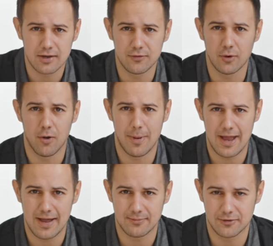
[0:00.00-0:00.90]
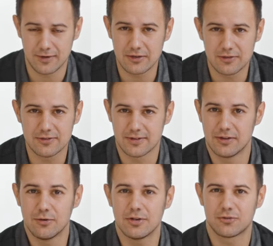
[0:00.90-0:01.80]
give you all my observations, and
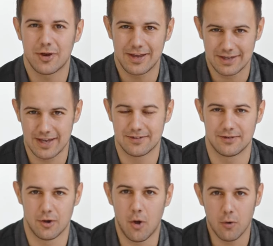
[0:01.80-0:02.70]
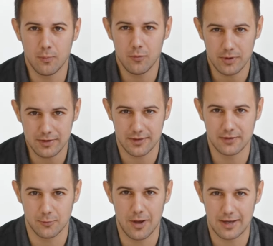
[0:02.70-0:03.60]
then you can try and guess at home what you
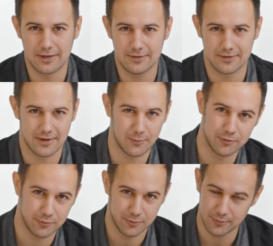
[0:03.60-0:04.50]
think the wine is, and then we'll do the